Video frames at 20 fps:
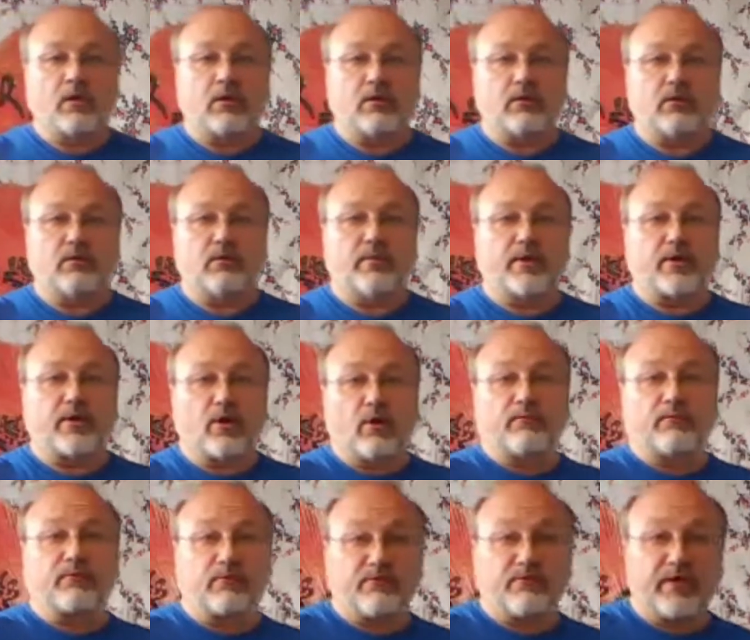You better hope
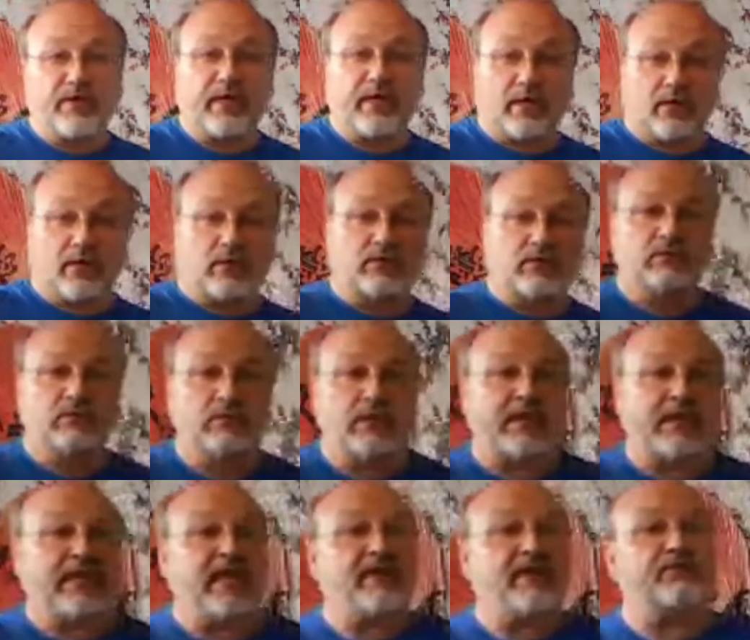for video,
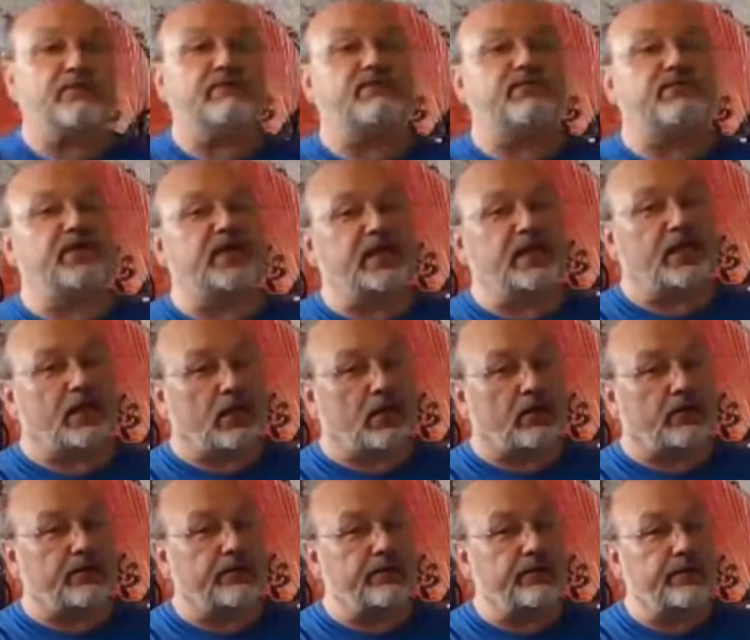and even
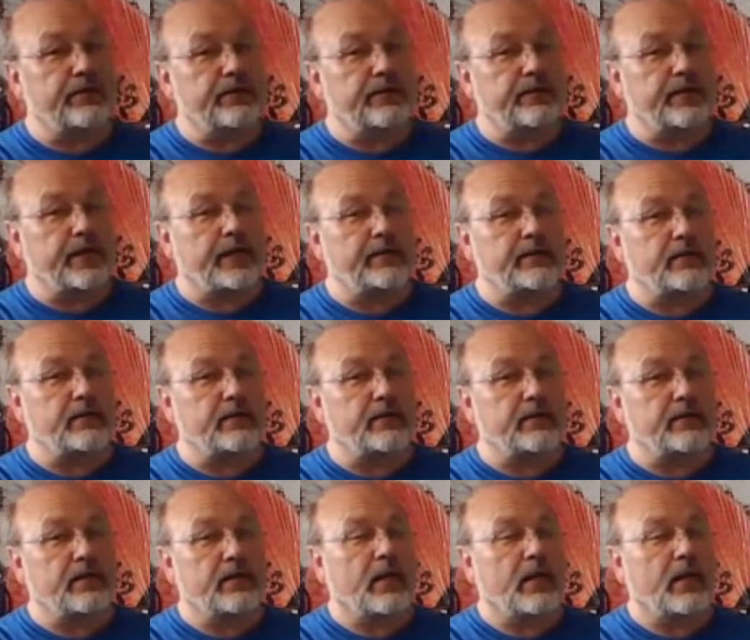video, right?